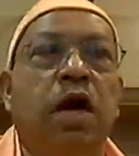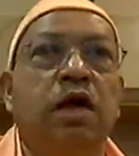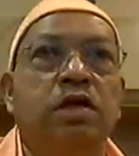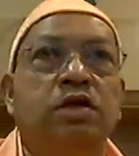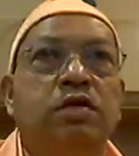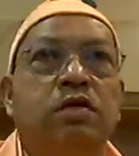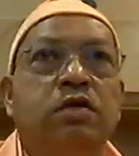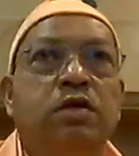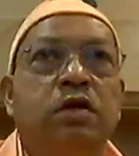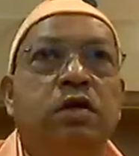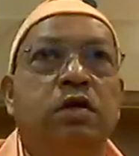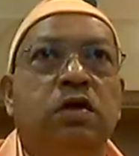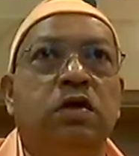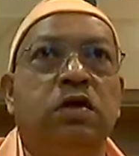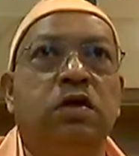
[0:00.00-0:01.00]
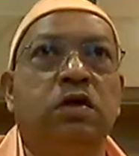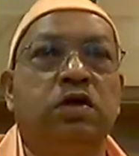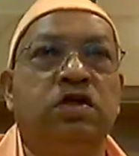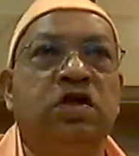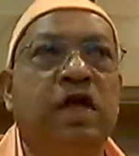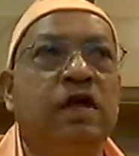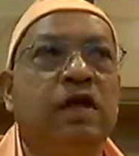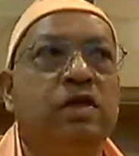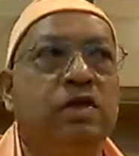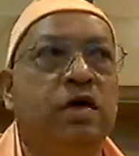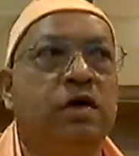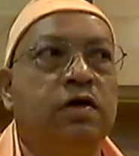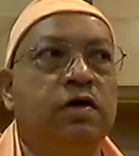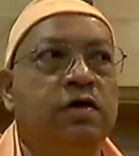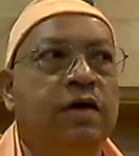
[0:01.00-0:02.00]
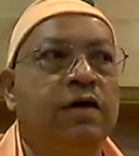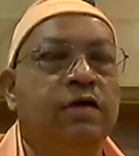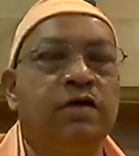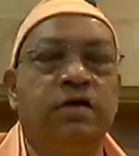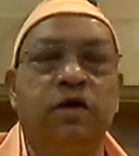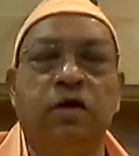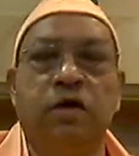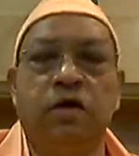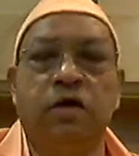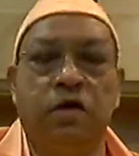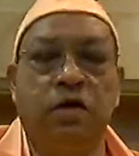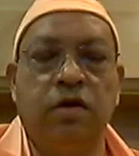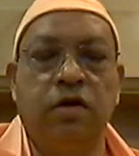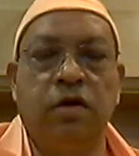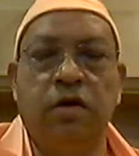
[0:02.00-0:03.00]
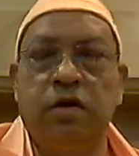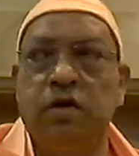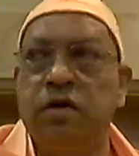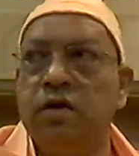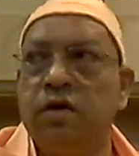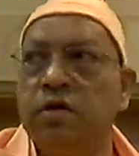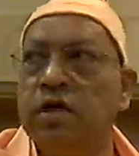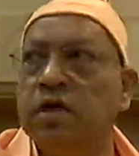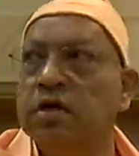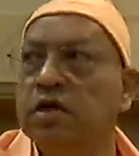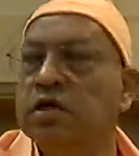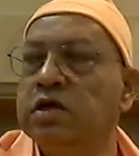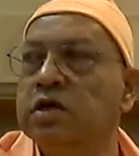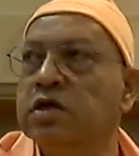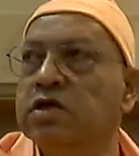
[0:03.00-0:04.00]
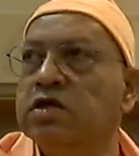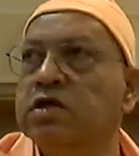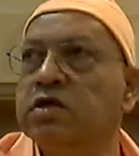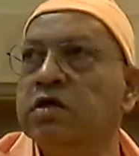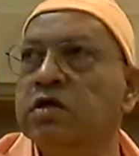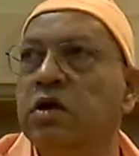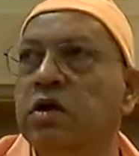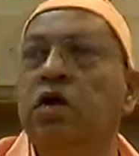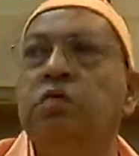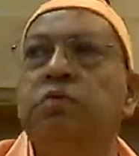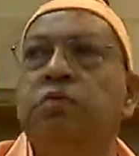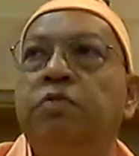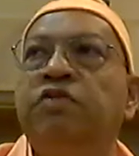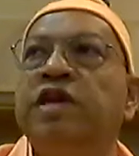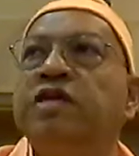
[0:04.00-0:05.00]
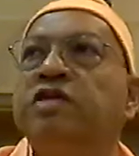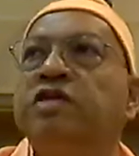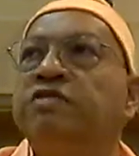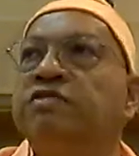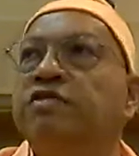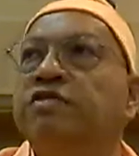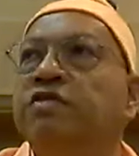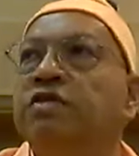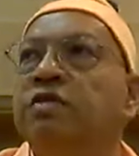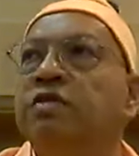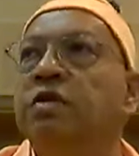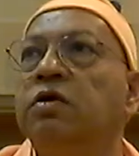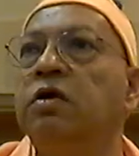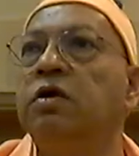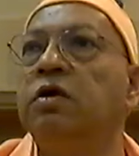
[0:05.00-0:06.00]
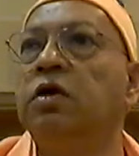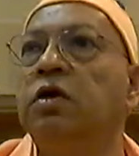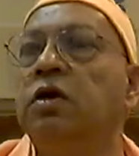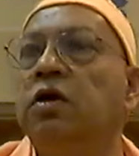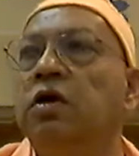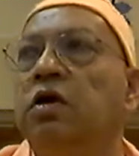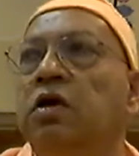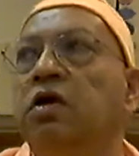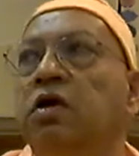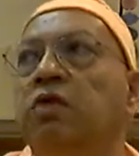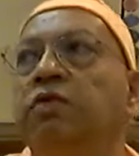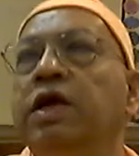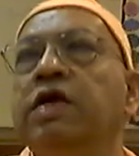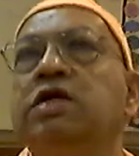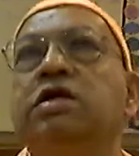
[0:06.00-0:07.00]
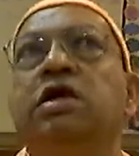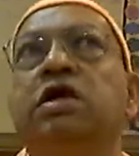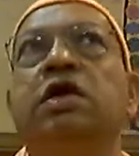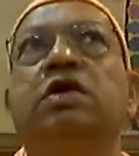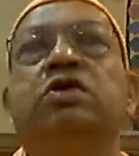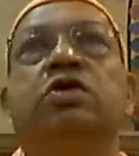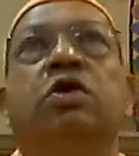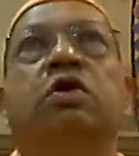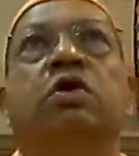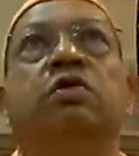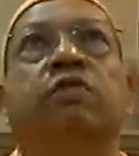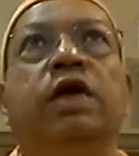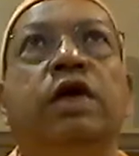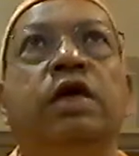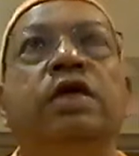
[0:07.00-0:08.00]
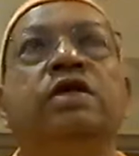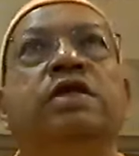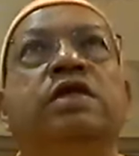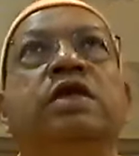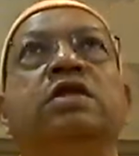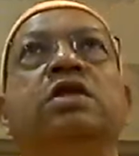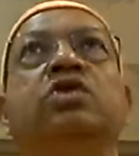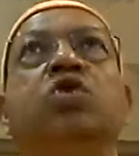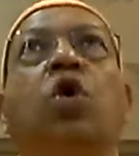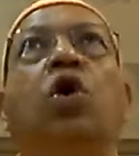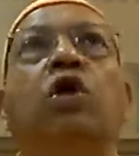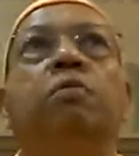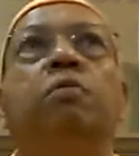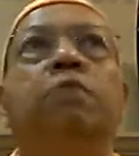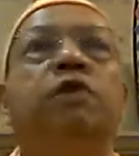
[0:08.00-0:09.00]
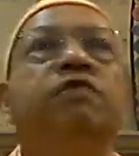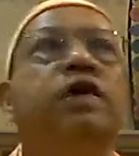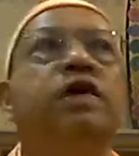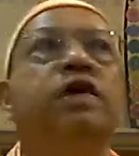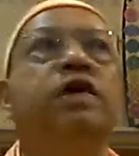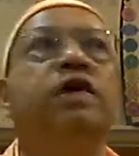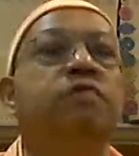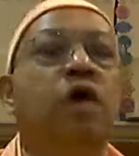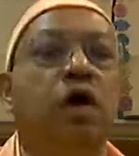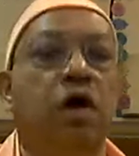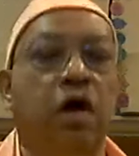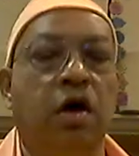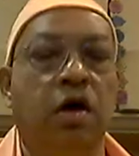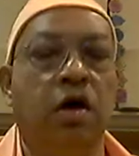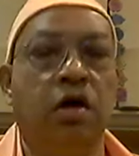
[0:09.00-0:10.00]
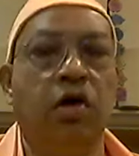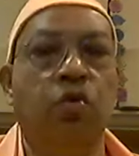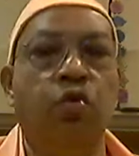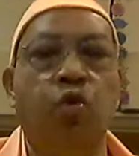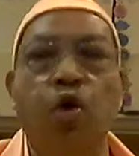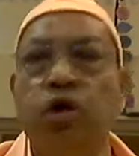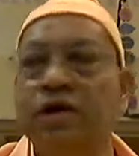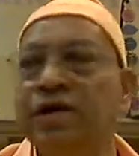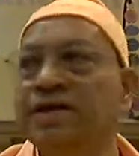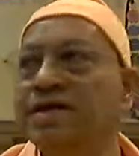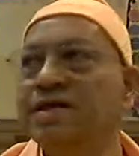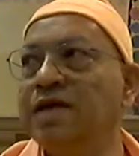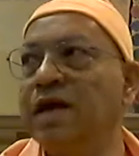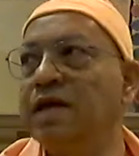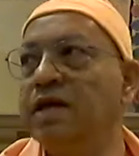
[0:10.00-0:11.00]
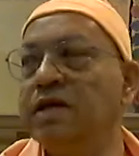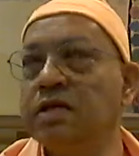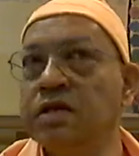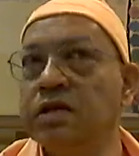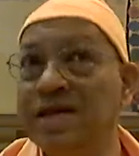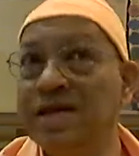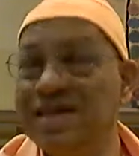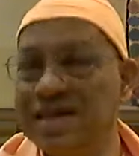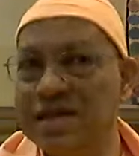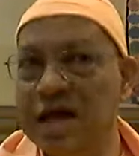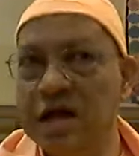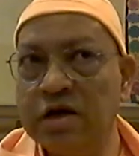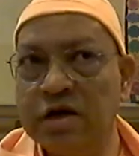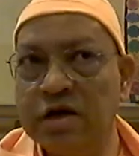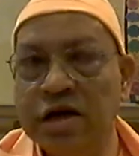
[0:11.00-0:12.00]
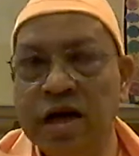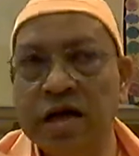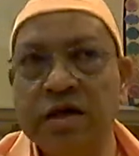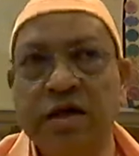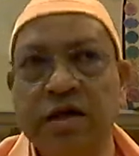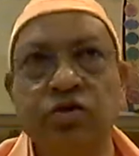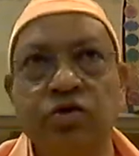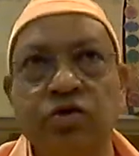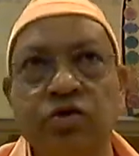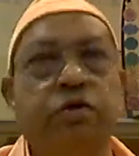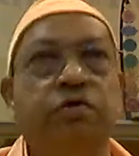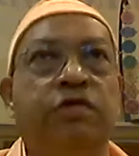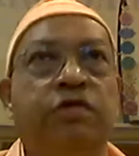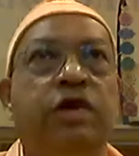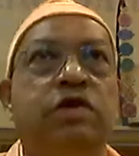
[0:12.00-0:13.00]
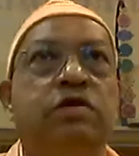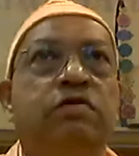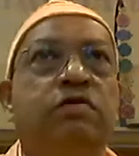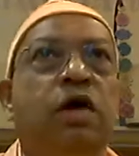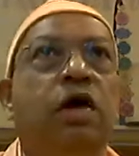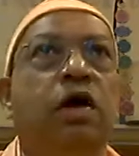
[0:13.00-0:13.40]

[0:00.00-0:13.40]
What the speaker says: As the sage says, that it is all pervasive. When I say when he says it's all pervasive, now what exactly is that reality is all pervasive,